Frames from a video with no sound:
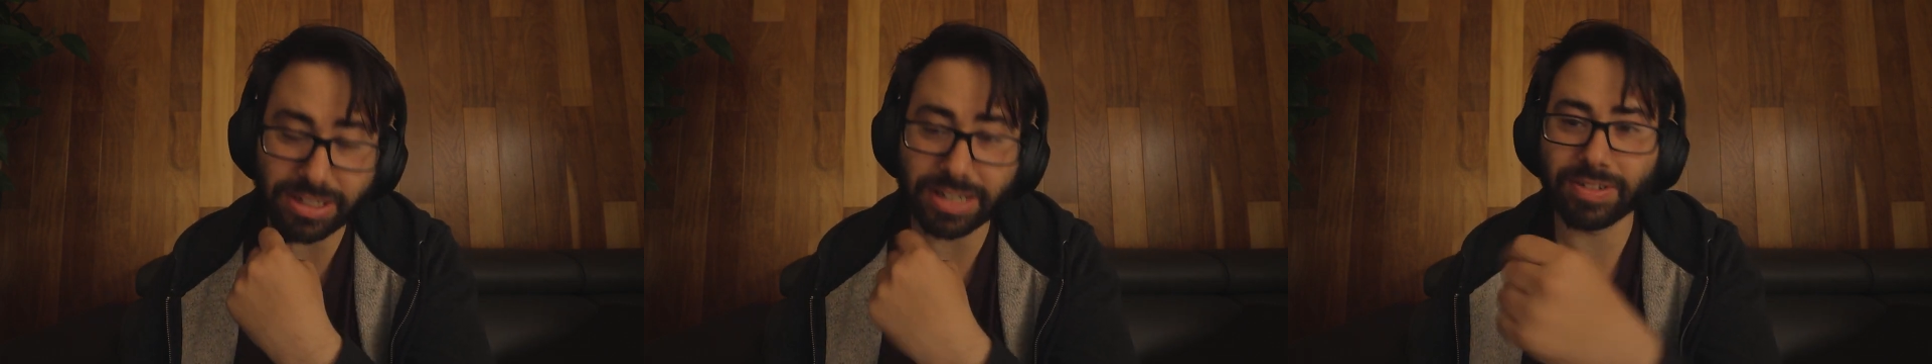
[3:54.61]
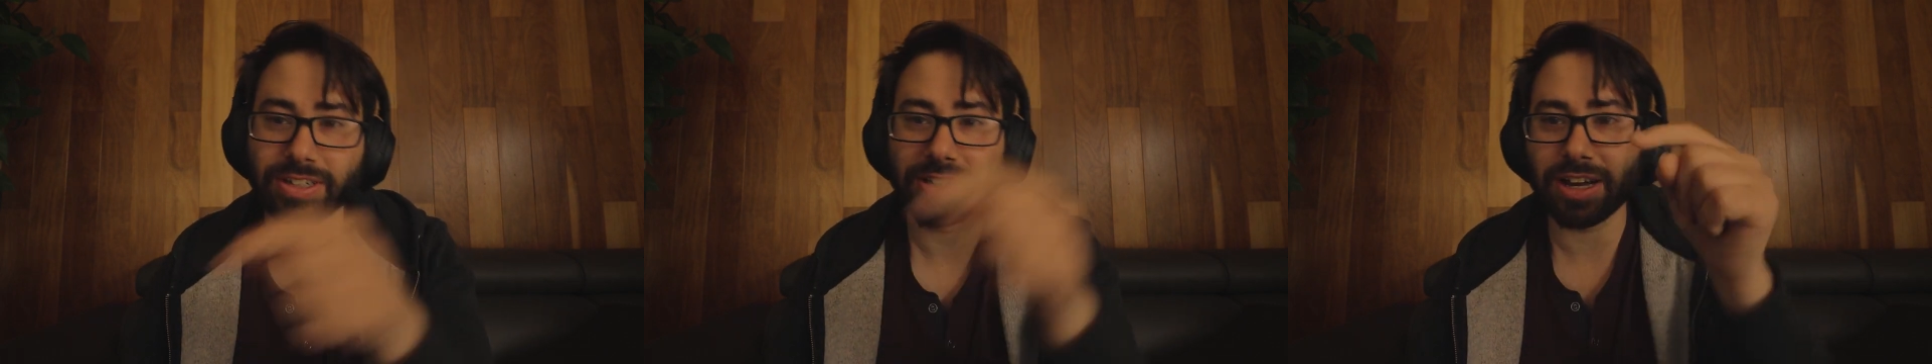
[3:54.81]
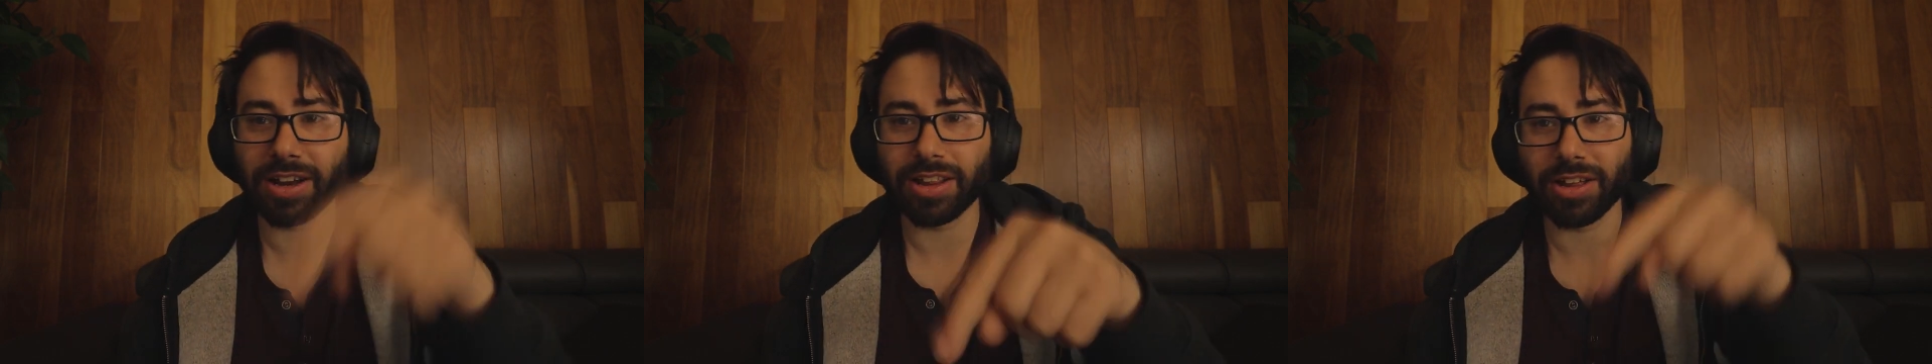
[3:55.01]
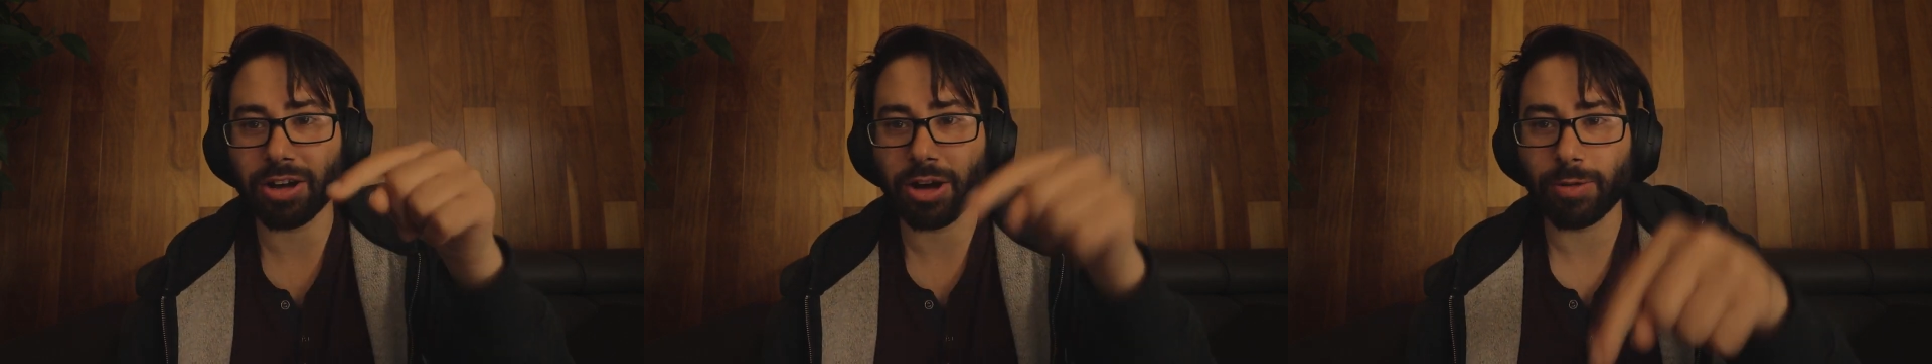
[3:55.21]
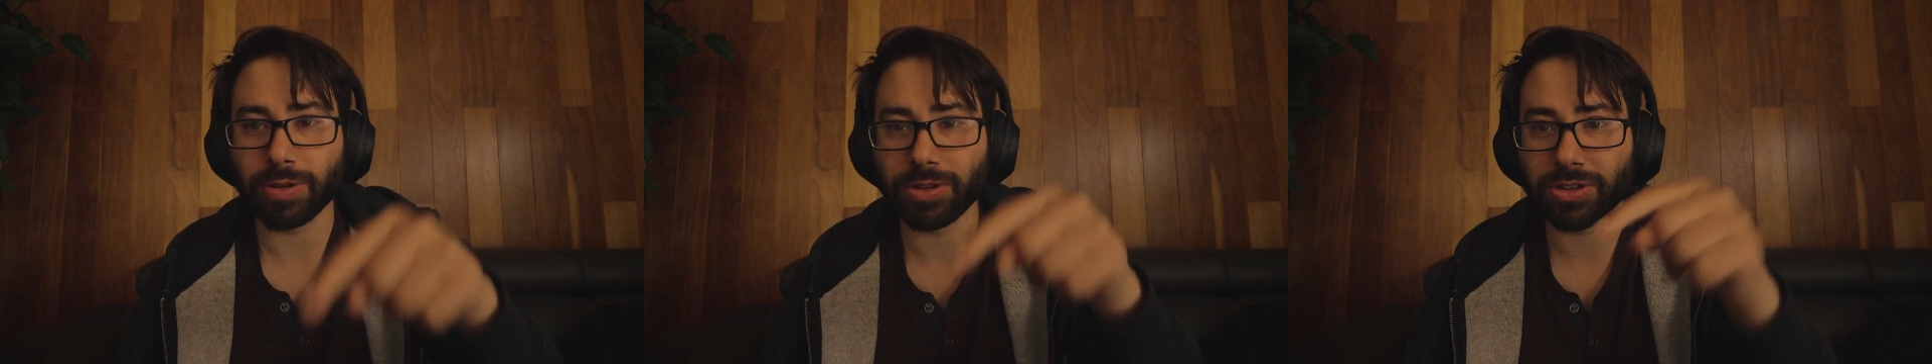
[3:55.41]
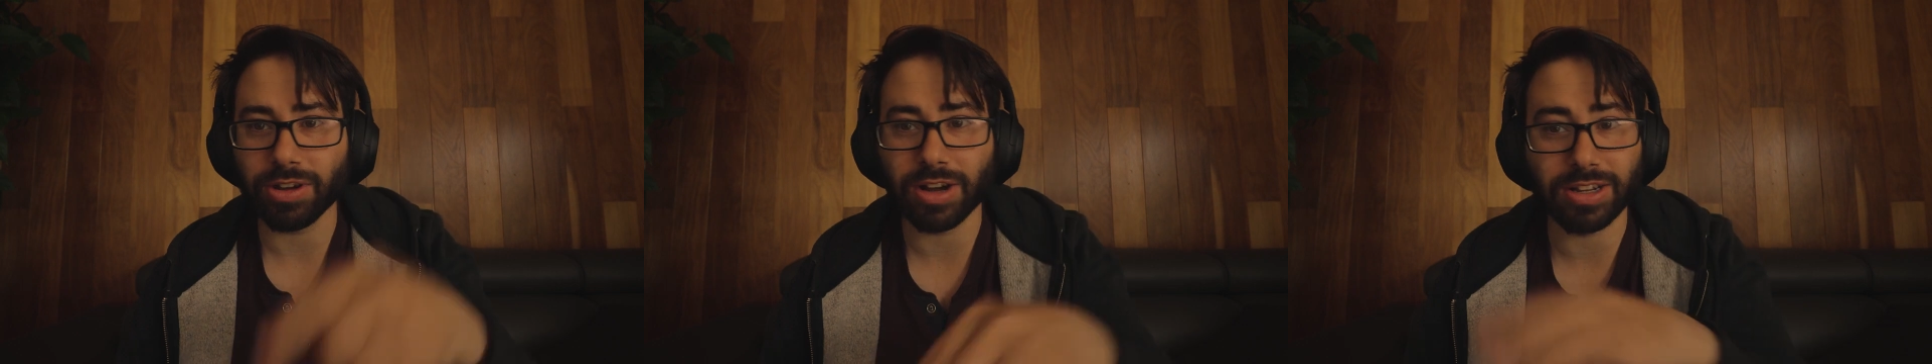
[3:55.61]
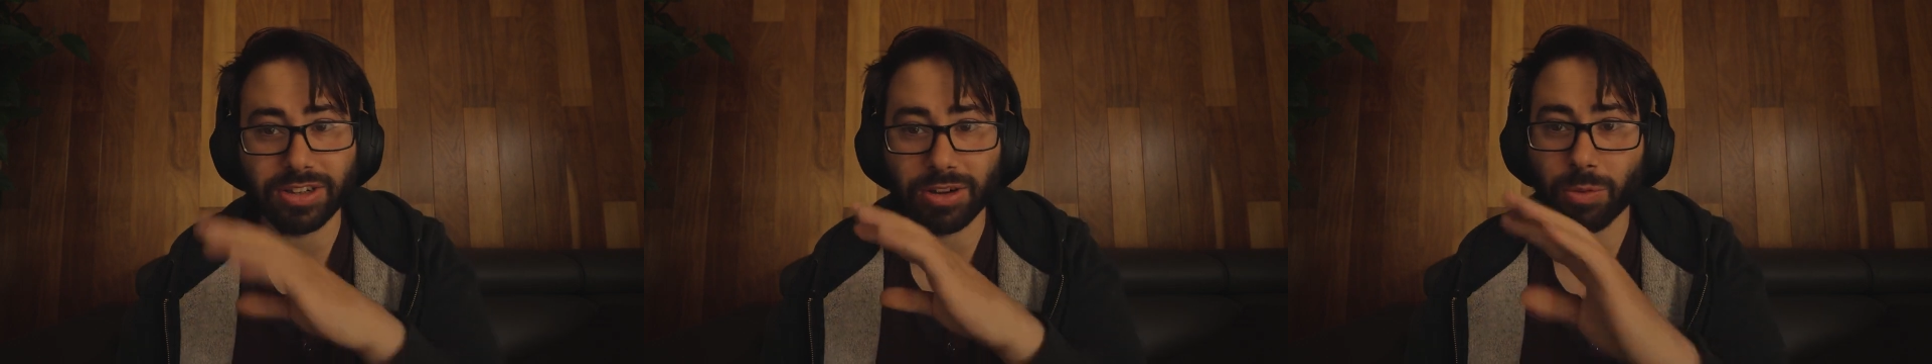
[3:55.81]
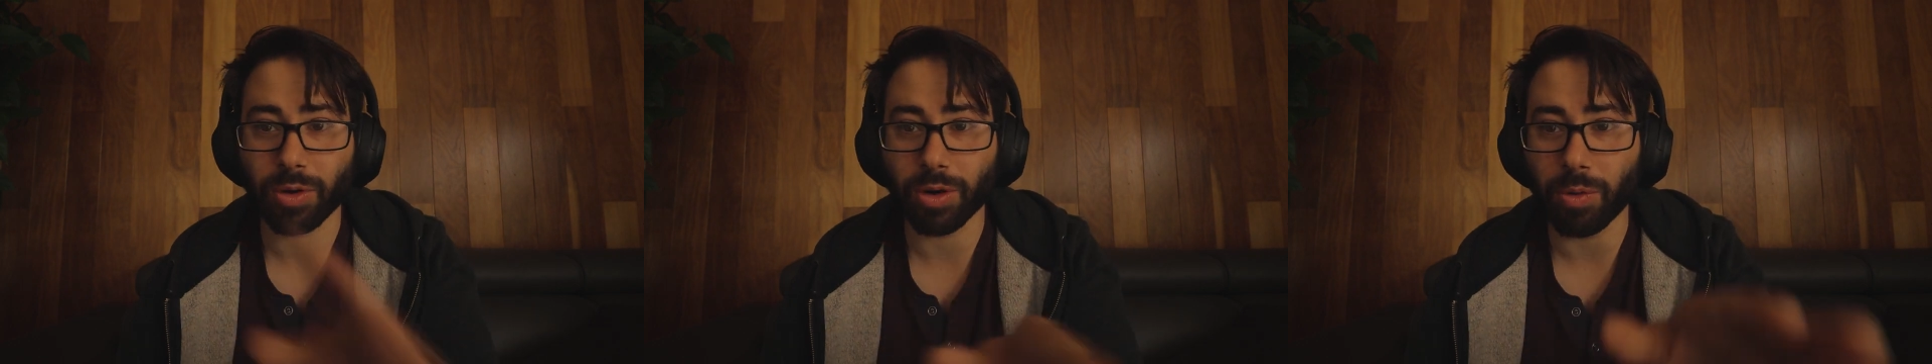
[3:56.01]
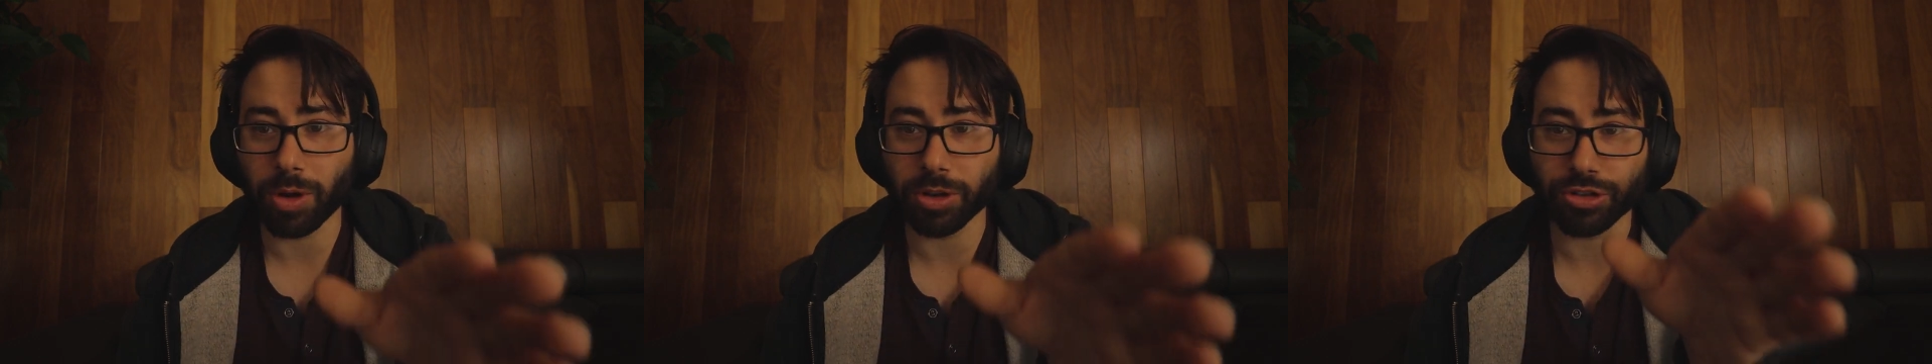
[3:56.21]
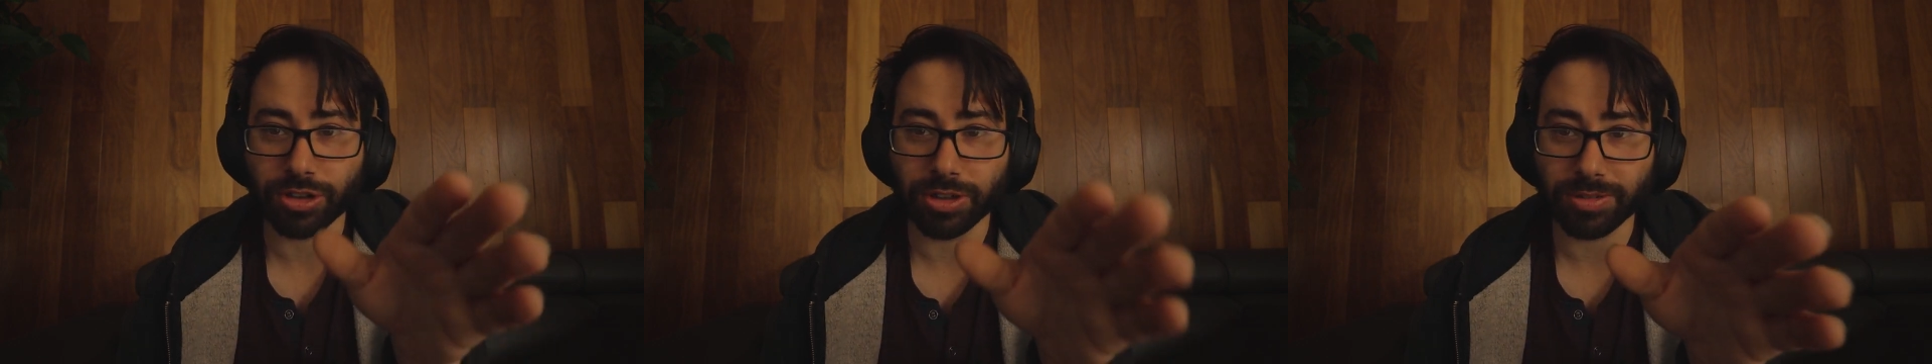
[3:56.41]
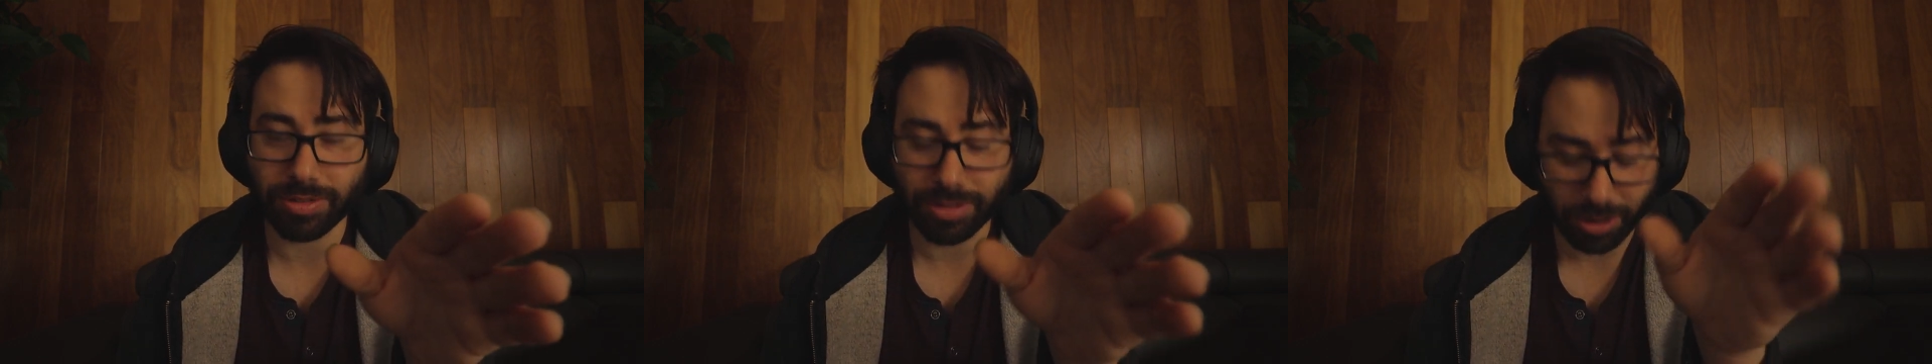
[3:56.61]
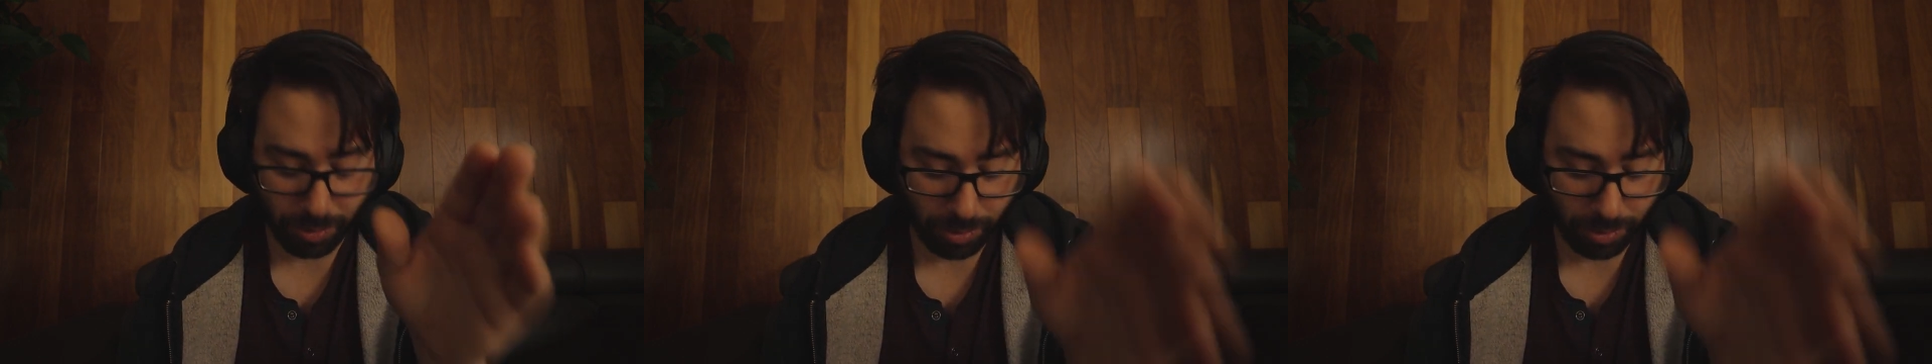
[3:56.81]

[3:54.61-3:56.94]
Leave it down in the comments, guys. I want to watch it.